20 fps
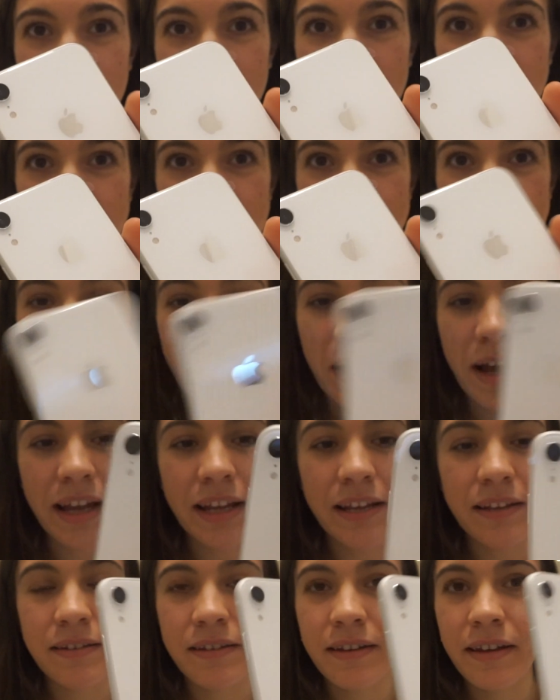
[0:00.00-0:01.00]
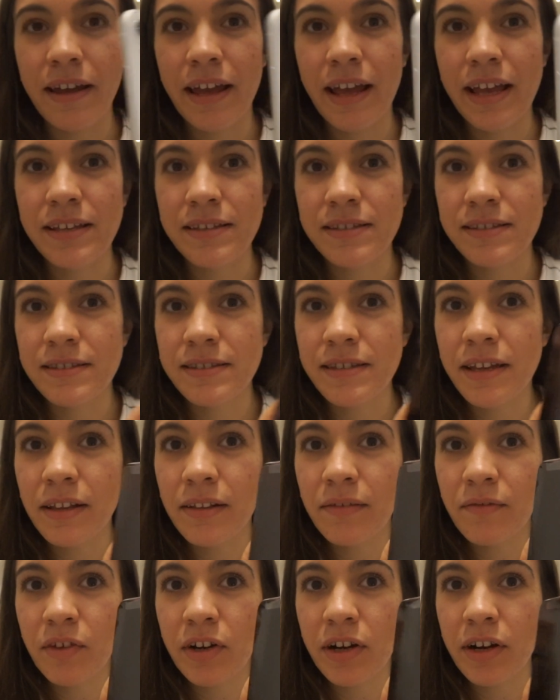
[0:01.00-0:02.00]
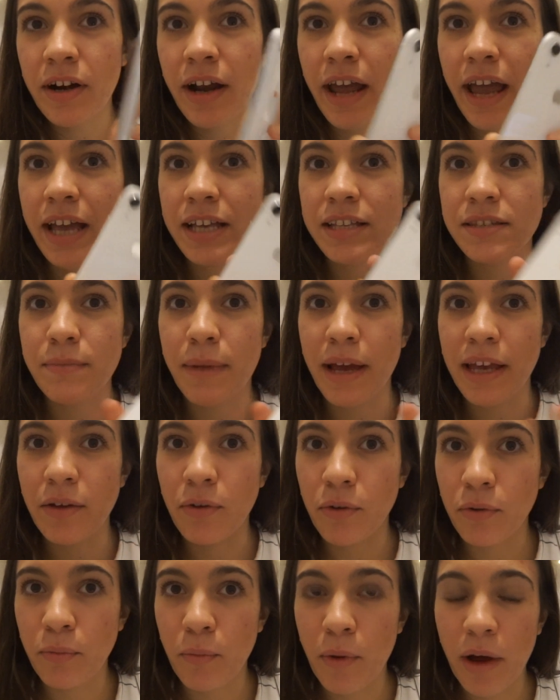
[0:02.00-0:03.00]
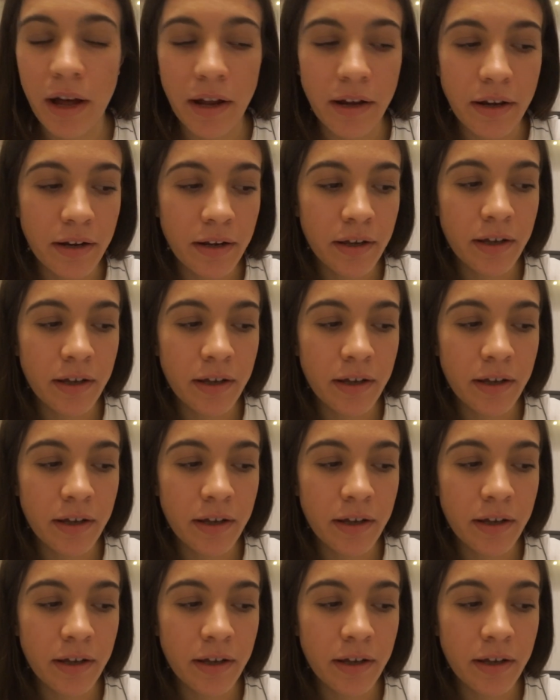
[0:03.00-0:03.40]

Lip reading: It's white and silver as my old one.